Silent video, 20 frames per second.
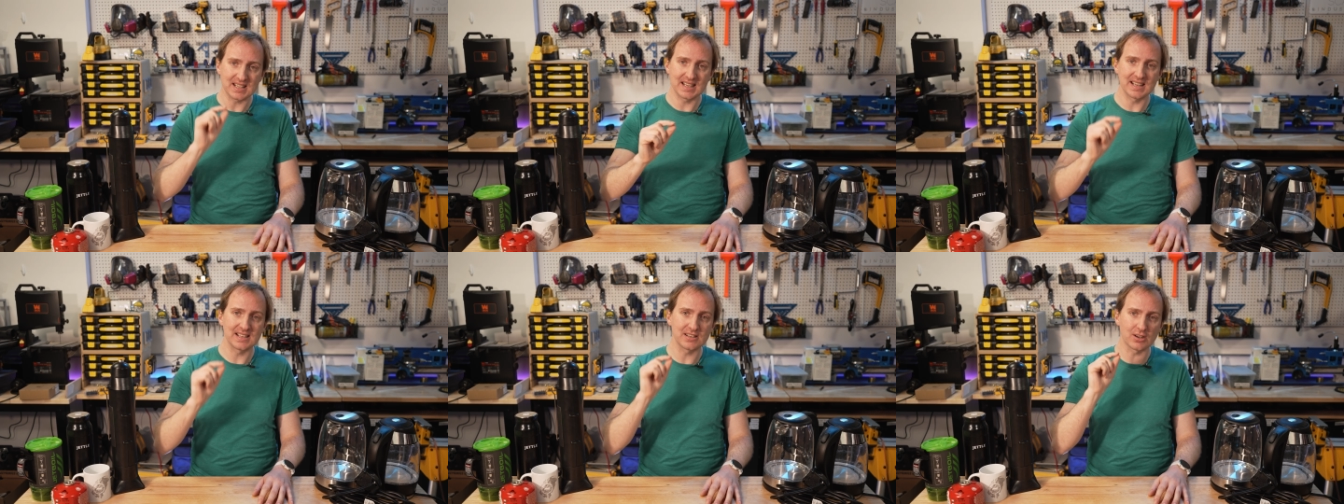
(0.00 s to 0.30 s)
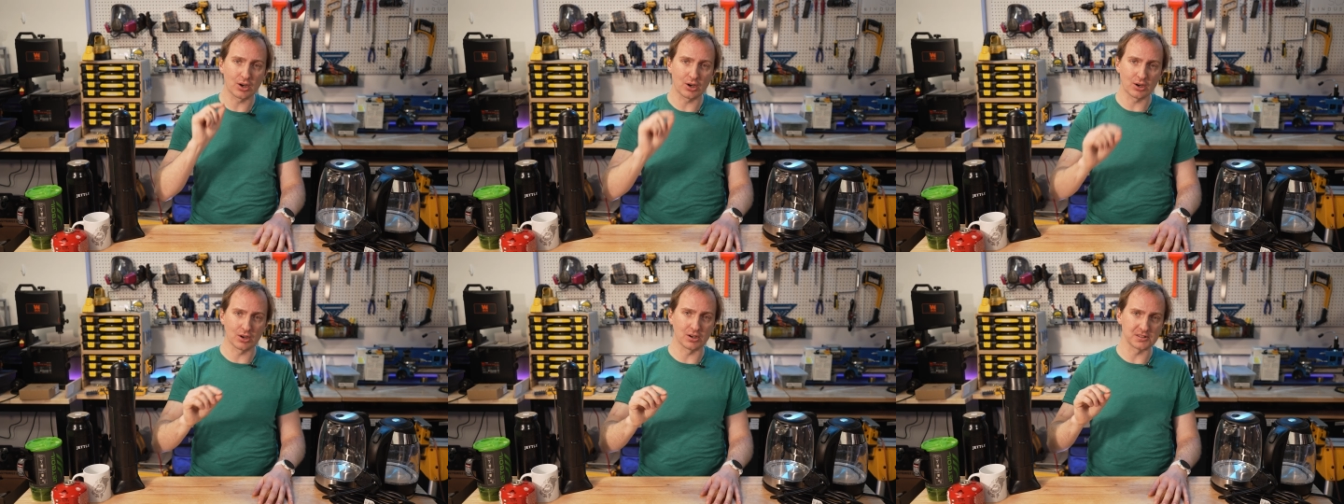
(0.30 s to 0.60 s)
it
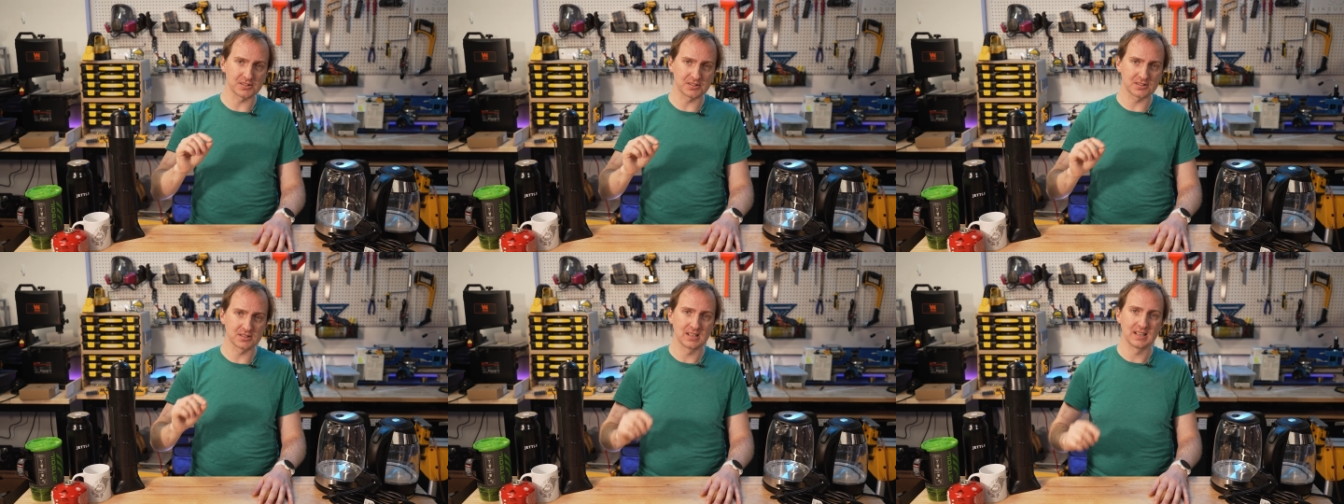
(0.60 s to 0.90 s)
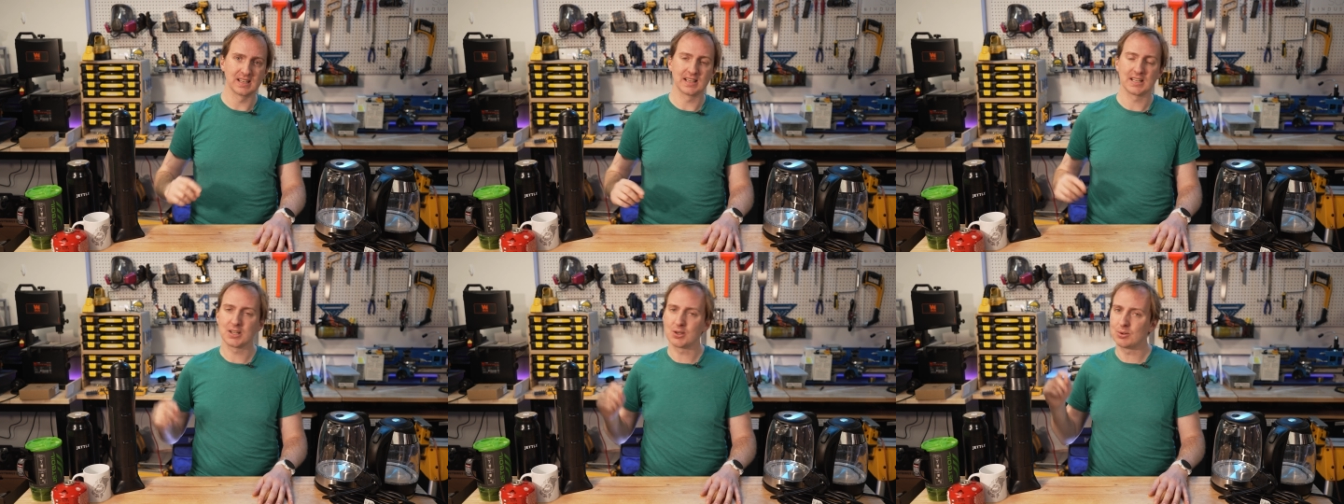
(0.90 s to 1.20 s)
hot.
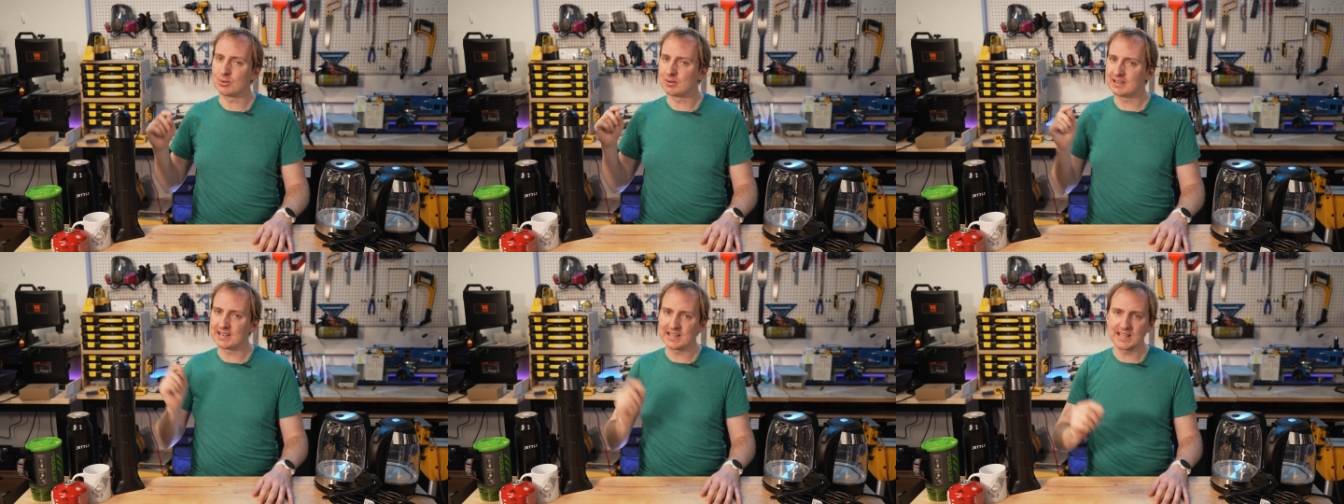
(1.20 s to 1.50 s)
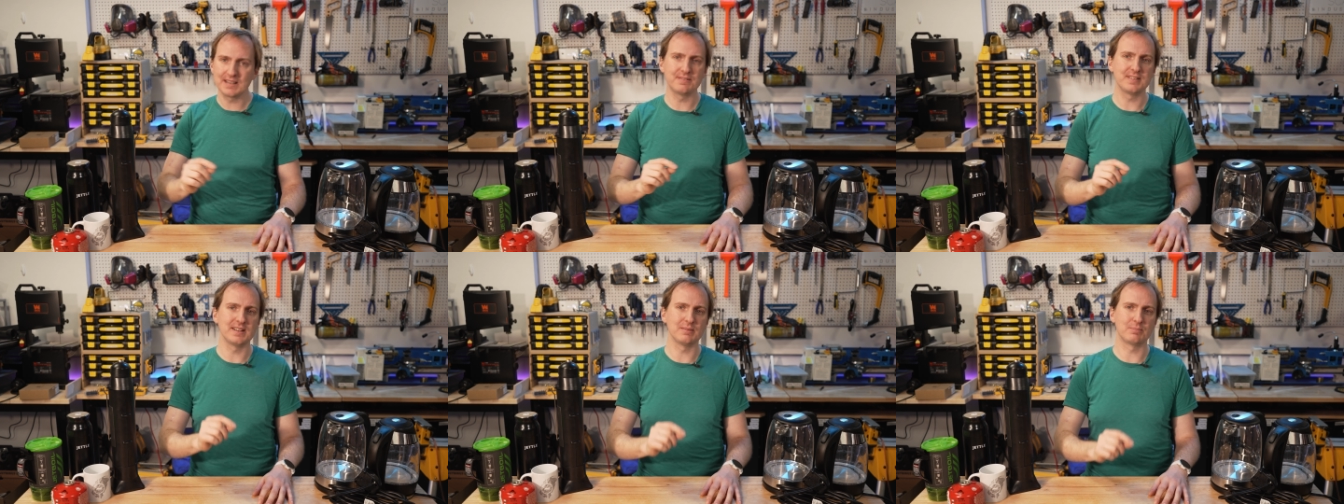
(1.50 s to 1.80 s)
you
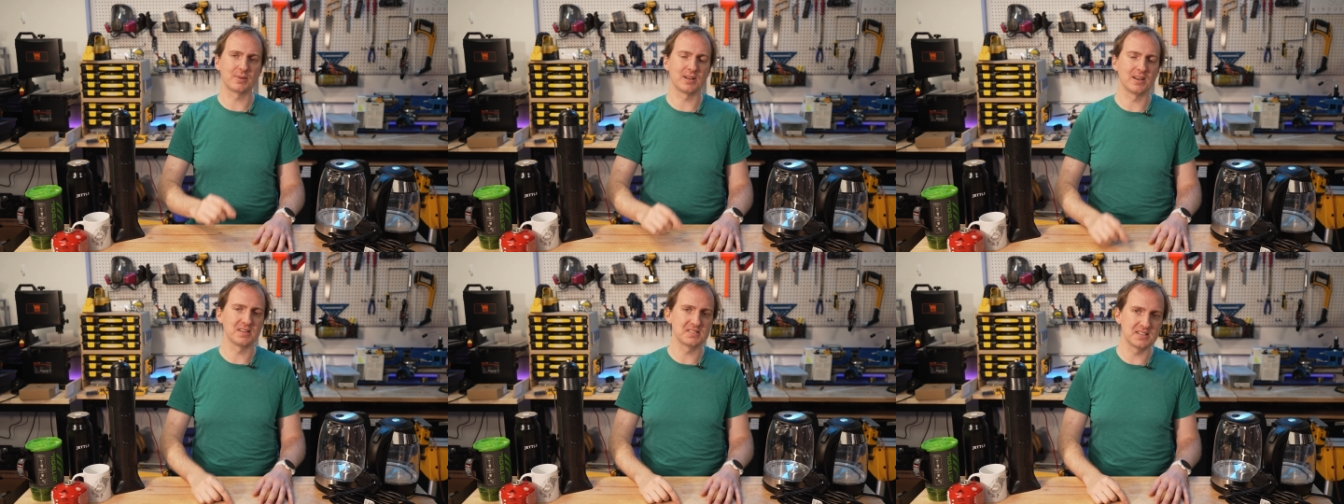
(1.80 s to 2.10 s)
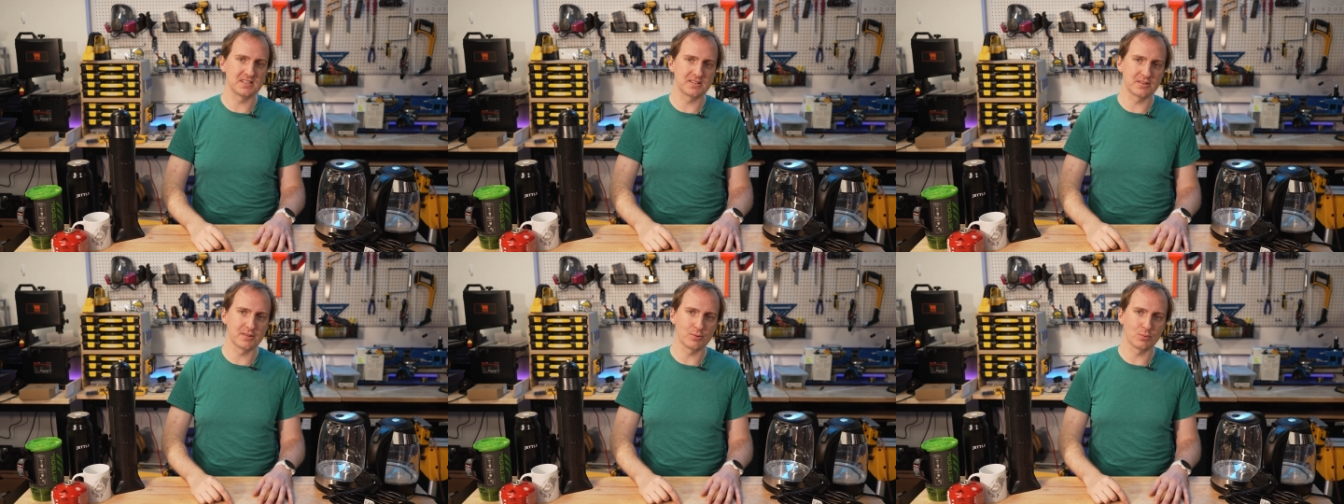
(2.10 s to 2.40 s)
leave it plugged
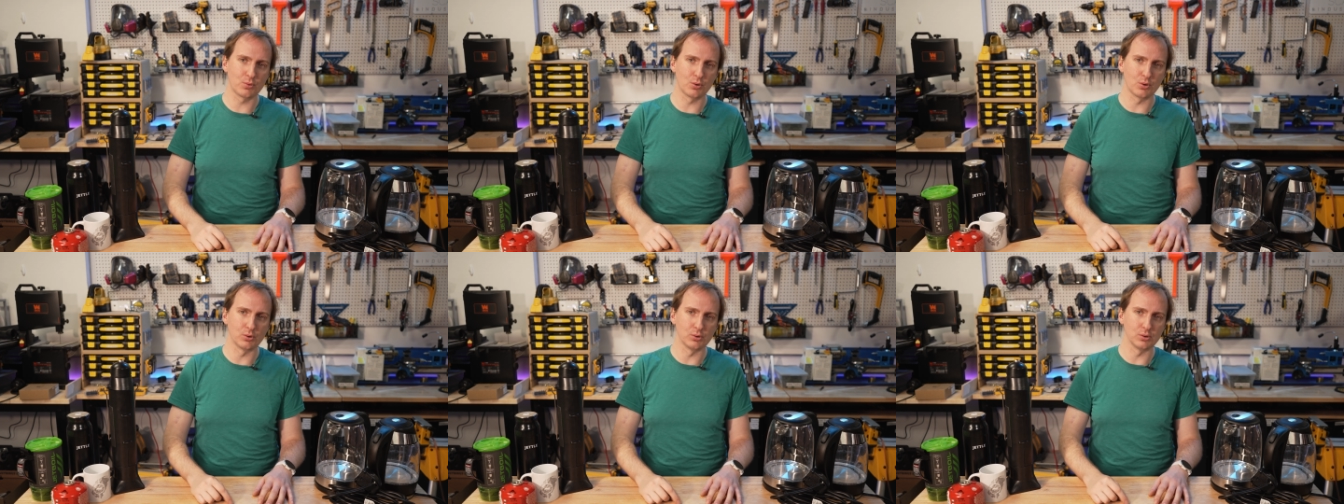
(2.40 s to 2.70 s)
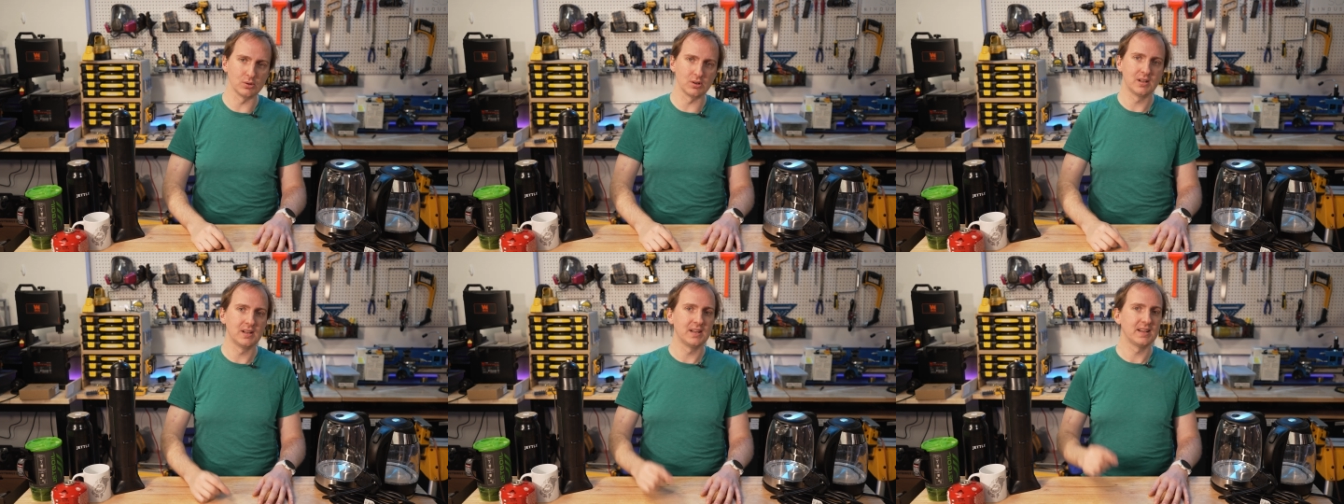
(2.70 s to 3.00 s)
into the
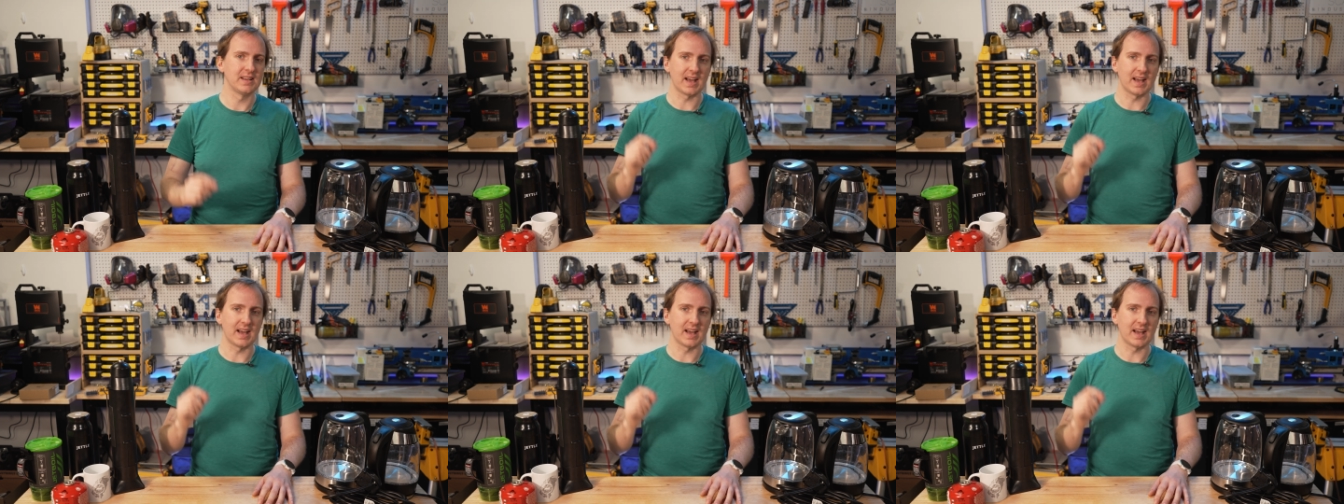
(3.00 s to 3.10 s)
wall